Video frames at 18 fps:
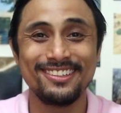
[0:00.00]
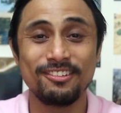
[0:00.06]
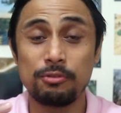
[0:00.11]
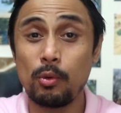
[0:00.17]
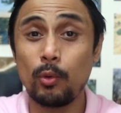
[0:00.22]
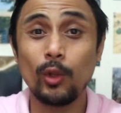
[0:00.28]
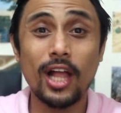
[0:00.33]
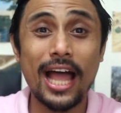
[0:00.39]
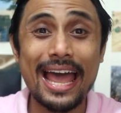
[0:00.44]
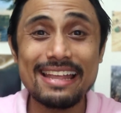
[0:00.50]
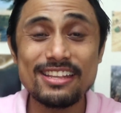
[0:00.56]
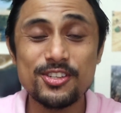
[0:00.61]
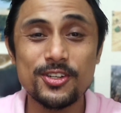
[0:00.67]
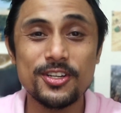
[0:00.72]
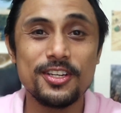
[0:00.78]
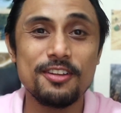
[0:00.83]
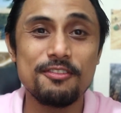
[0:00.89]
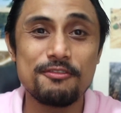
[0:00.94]
We will
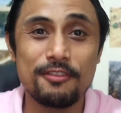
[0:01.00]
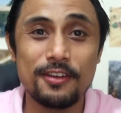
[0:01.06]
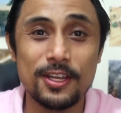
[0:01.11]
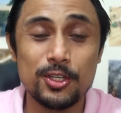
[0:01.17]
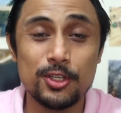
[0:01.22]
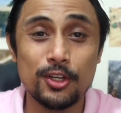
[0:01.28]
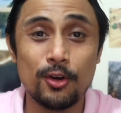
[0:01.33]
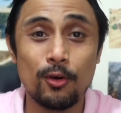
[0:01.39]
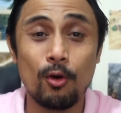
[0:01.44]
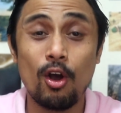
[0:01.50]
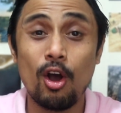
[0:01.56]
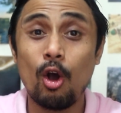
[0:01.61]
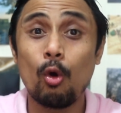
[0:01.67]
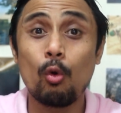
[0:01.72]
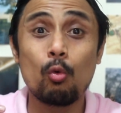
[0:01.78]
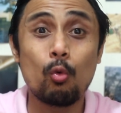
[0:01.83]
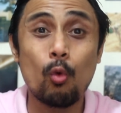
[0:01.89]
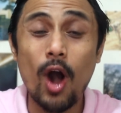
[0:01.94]
answer in the video
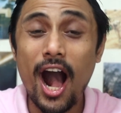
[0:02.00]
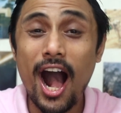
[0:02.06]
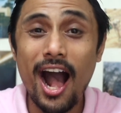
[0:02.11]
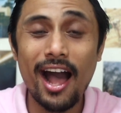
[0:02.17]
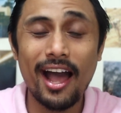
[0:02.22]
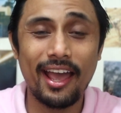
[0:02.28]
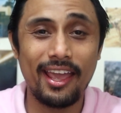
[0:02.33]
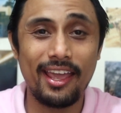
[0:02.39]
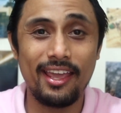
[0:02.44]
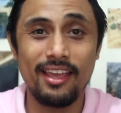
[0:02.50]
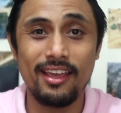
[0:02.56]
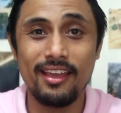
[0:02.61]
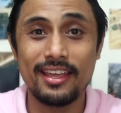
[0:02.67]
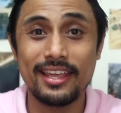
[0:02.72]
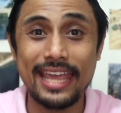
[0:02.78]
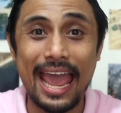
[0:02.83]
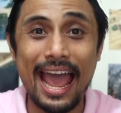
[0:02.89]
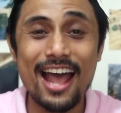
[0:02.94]
why
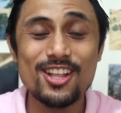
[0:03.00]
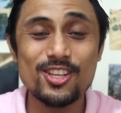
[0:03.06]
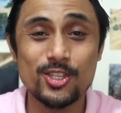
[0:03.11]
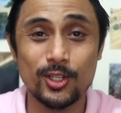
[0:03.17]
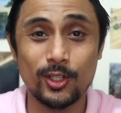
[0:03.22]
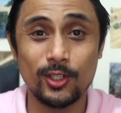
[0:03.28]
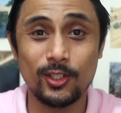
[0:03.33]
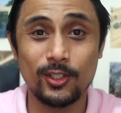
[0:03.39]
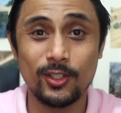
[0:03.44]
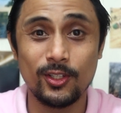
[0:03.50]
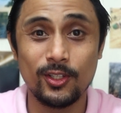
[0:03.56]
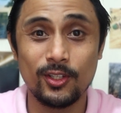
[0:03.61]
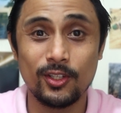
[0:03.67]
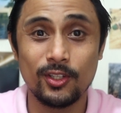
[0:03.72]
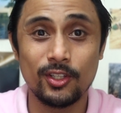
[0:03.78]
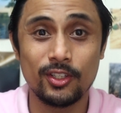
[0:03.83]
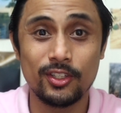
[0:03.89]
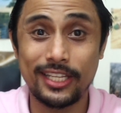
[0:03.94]

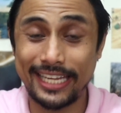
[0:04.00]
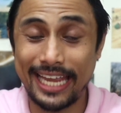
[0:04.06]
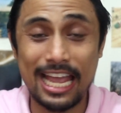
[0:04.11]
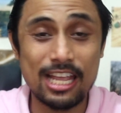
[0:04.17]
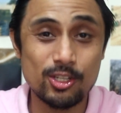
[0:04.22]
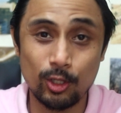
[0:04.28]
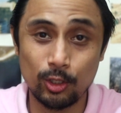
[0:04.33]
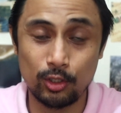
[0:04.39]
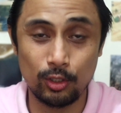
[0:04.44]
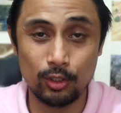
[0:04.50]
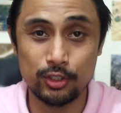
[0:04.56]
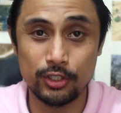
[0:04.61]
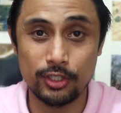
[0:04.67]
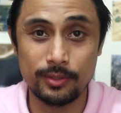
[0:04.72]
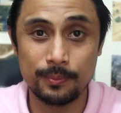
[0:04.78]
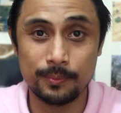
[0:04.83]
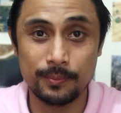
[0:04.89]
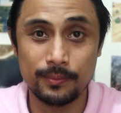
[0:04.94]
the cancel culture.